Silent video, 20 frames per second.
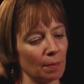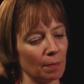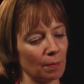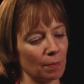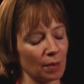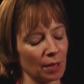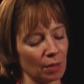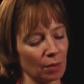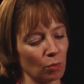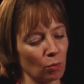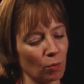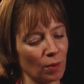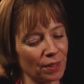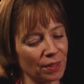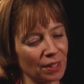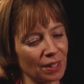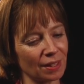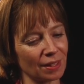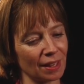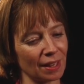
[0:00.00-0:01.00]
But one
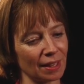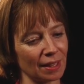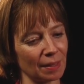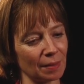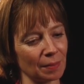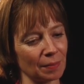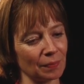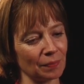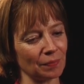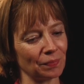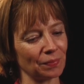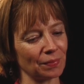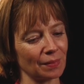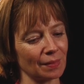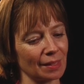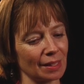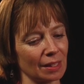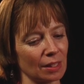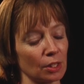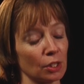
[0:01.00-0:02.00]
thing that I am
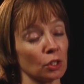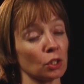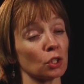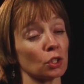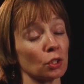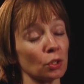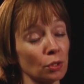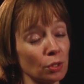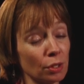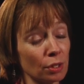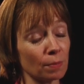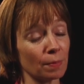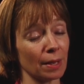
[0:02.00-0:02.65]
concerned